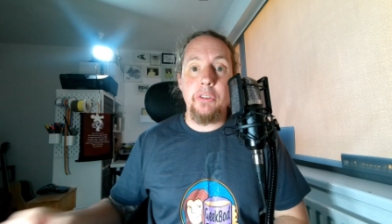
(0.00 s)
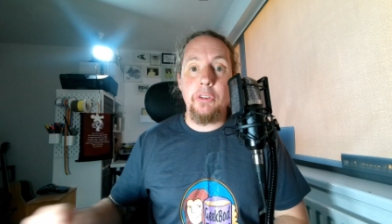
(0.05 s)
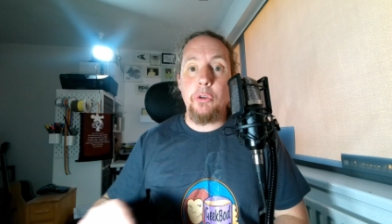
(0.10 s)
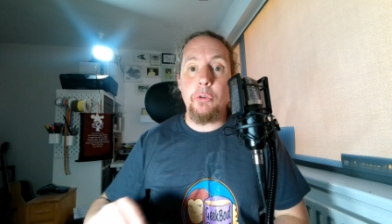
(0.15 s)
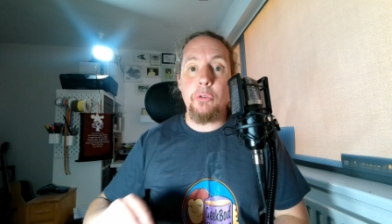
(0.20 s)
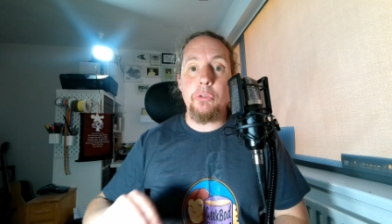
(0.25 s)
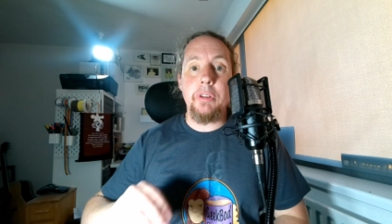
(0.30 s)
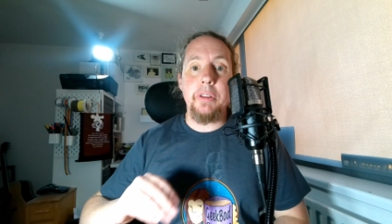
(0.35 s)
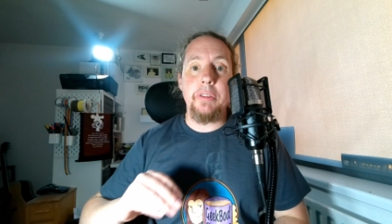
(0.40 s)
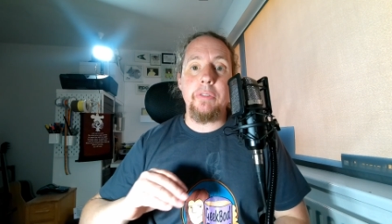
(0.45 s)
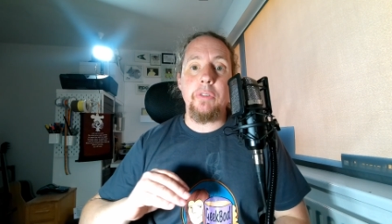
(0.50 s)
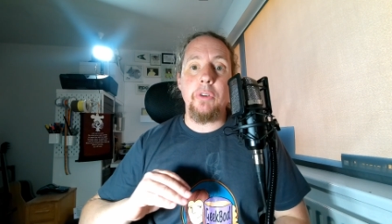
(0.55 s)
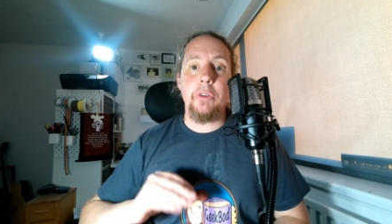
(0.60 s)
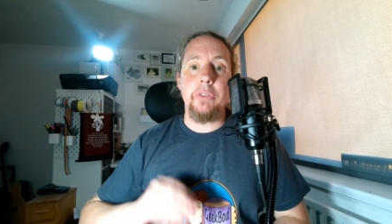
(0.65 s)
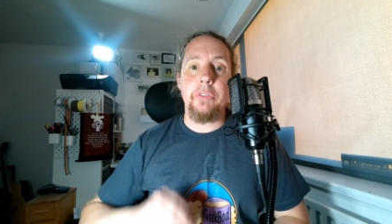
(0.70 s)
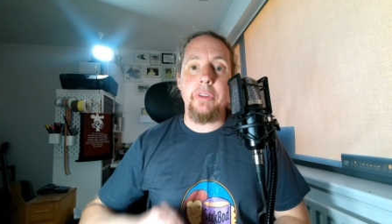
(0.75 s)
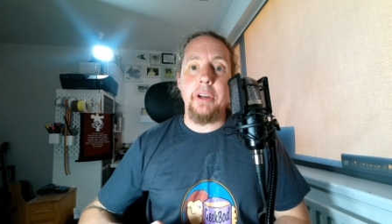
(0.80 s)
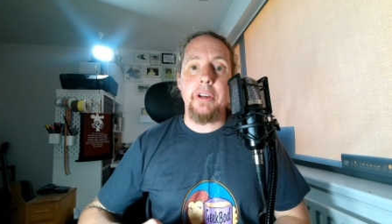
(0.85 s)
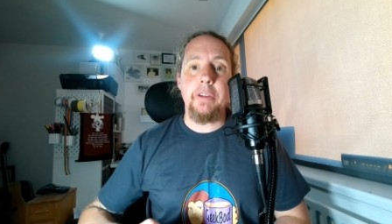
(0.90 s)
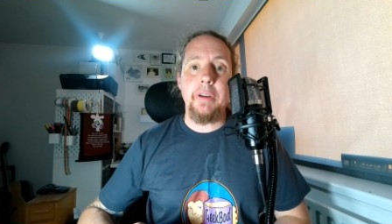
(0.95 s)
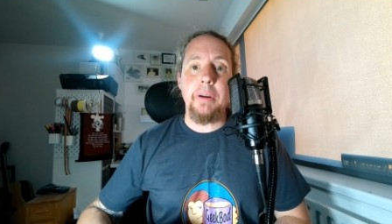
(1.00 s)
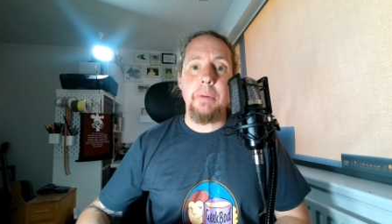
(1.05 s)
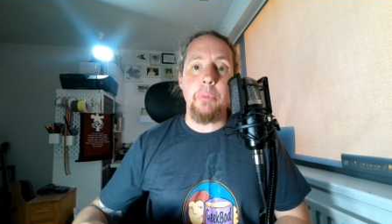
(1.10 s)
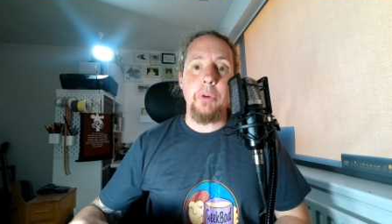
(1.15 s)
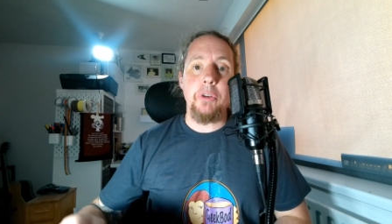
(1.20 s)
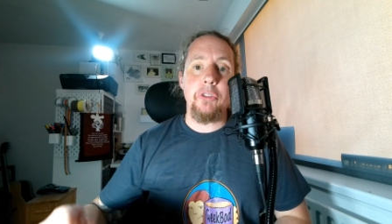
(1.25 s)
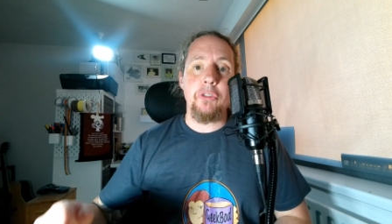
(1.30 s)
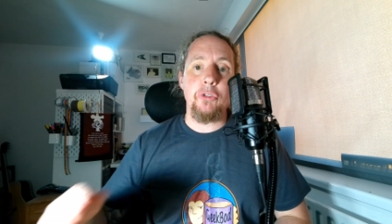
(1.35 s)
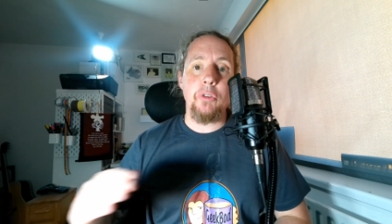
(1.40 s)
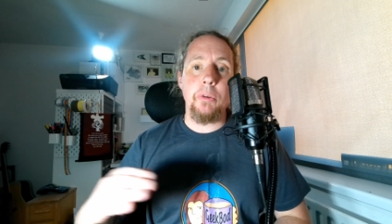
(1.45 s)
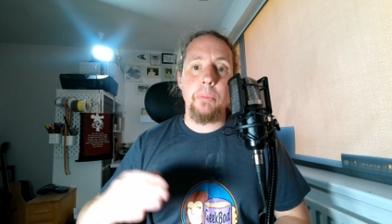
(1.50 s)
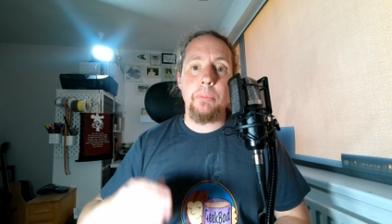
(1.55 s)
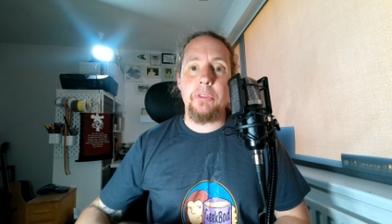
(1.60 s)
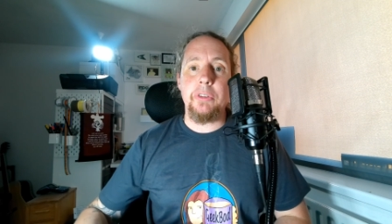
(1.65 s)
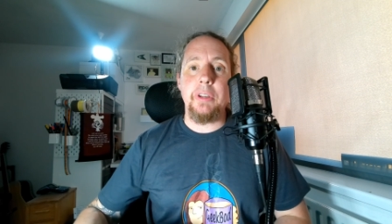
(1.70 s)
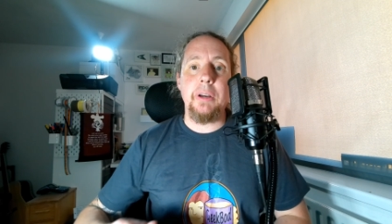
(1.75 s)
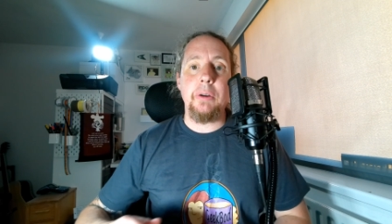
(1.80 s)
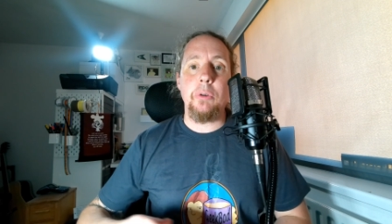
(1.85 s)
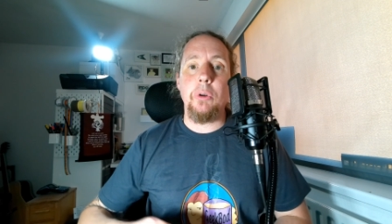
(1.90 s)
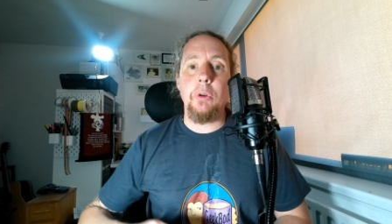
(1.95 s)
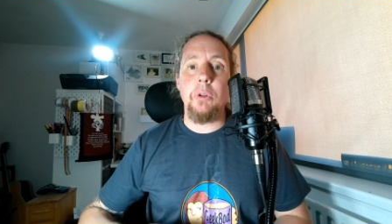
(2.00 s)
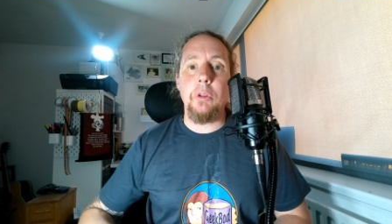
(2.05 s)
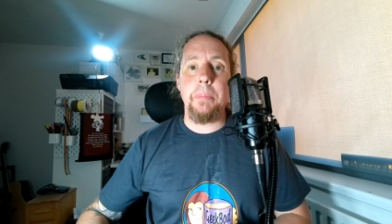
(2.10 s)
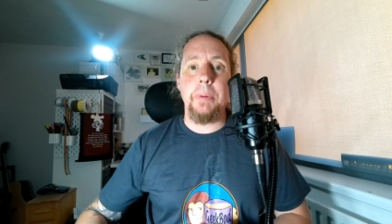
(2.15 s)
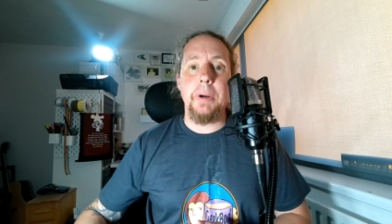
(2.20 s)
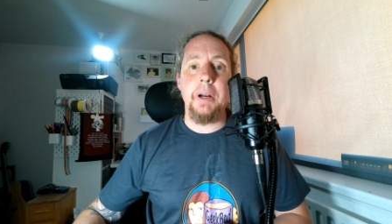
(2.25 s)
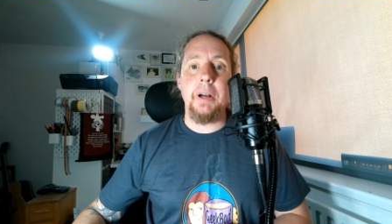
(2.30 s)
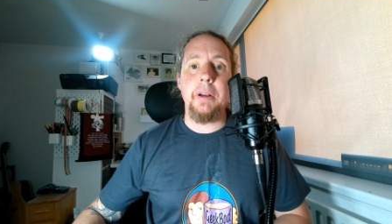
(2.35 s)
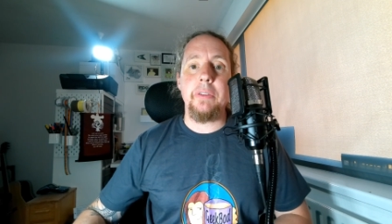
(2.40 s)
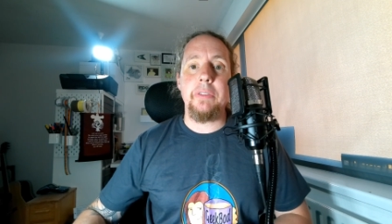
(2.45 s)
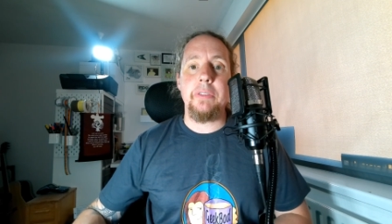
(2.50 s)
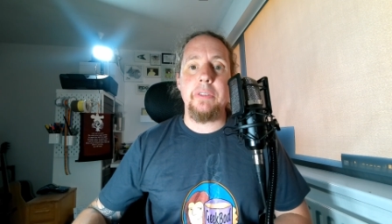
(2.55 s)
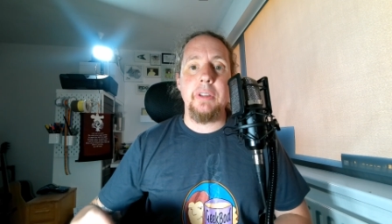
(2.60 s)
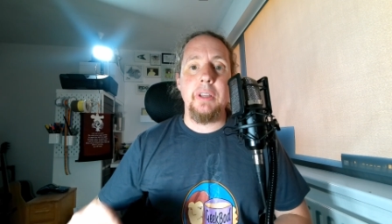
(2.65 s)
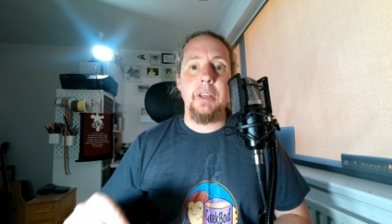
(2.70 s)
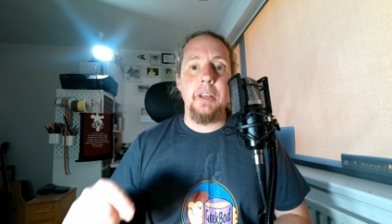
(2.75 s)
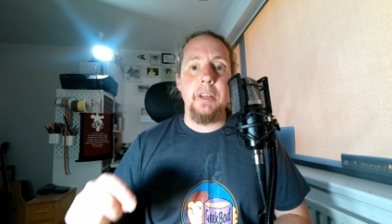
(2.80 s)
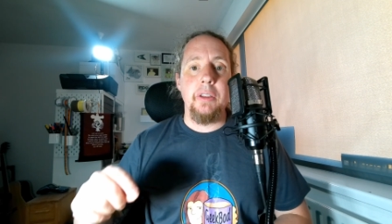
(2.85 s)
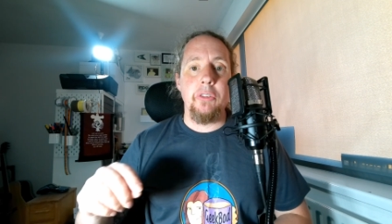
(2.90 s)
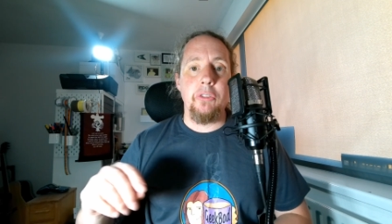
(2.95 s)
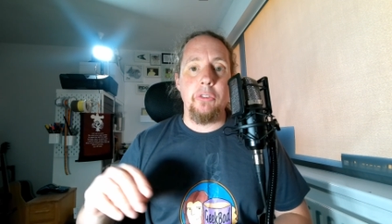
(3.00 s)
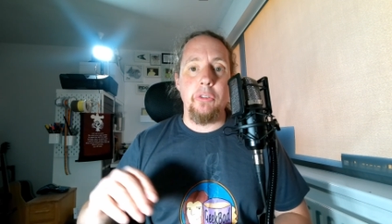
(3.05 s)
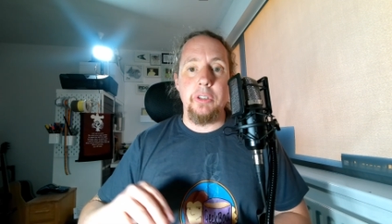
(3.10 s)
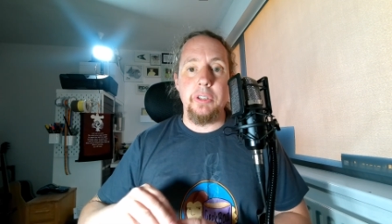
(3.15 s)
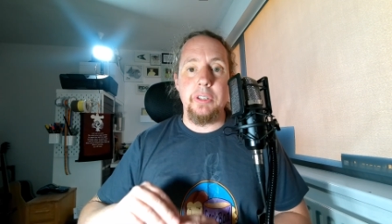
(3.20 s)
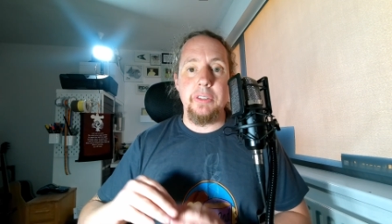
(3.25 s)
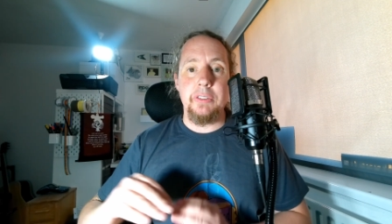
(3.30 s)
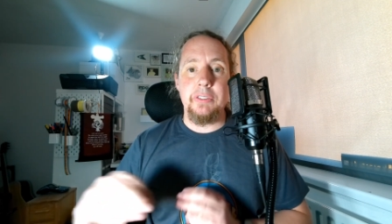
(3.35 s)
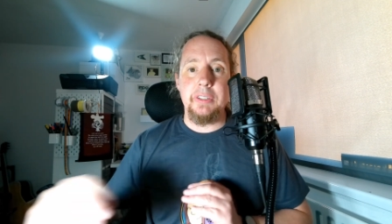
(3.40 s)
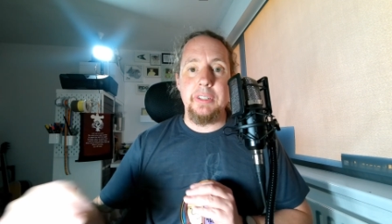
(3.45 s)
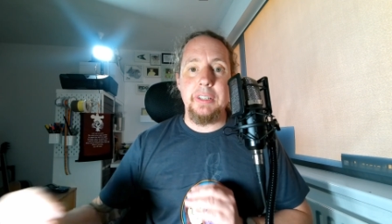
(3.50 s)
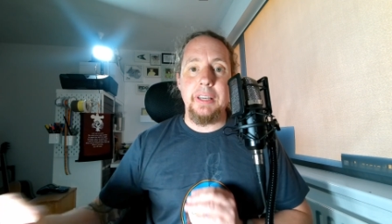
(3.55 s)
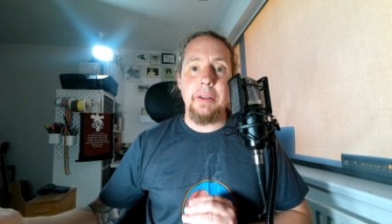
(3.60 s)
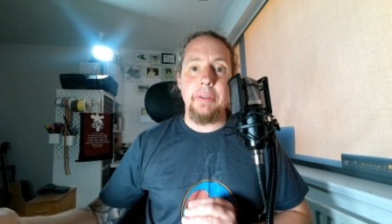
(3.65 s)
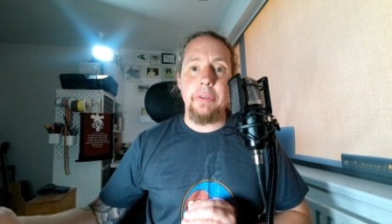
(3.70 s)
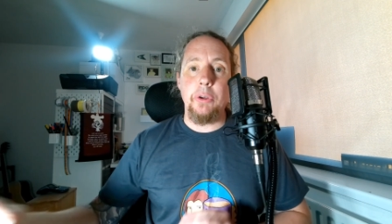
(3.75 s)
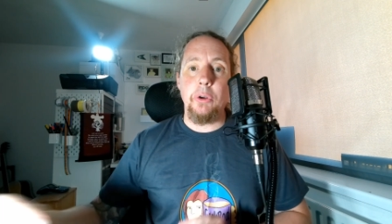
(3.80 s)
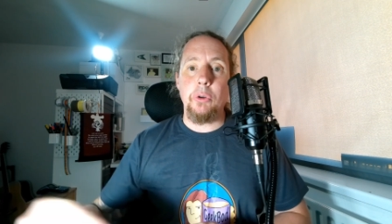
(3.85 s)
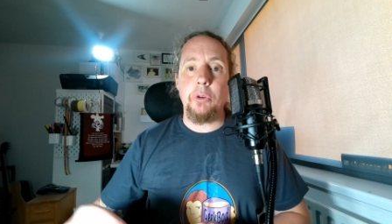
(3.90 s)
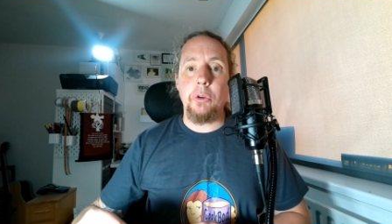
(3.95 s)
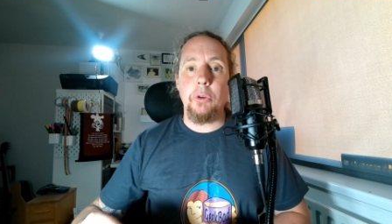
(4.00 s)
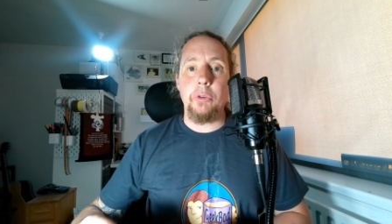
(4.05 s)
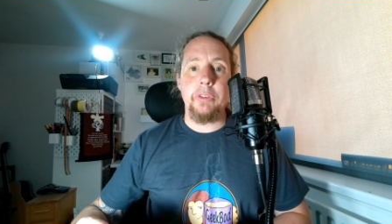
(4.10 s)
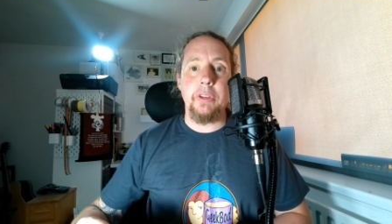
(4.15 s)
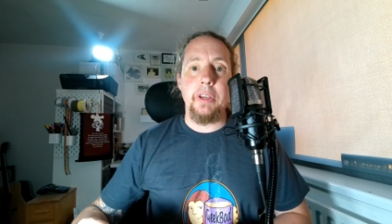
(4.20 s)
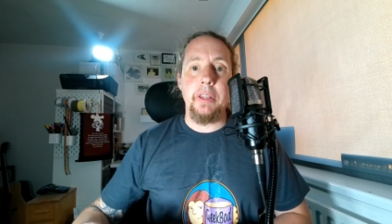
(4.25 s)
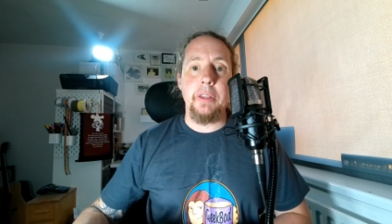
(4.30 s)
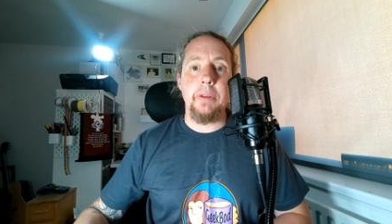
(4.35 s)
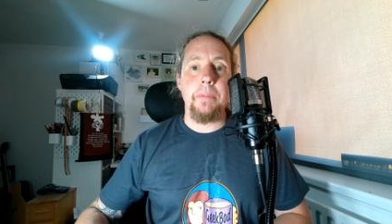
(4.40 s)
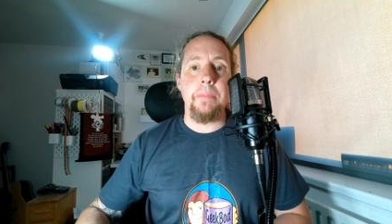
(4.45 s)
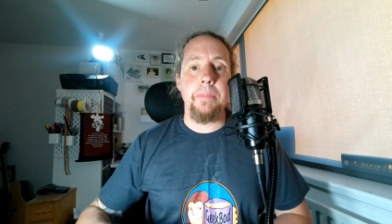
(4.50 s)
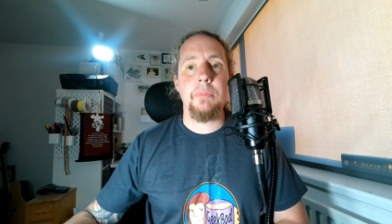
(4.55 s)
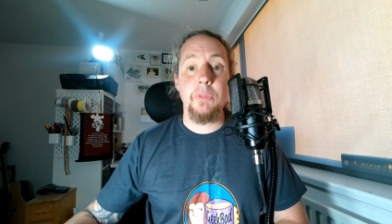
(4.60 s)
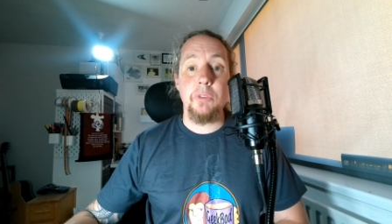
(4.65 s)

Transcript: Usually they've got a diagram which strips down all the parts so you can see how they all go together.